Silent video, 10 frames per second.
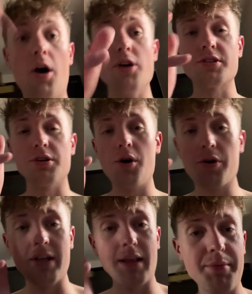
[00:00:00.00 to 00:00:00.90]
Also,
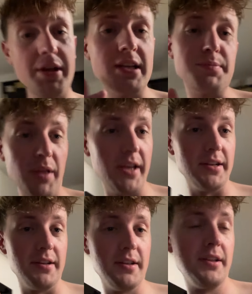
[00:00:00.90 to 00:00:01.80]
okay, let me
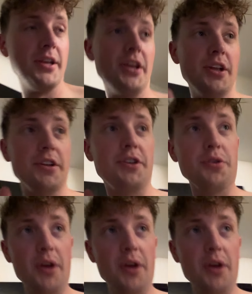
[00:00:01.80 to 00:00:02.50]
explain to you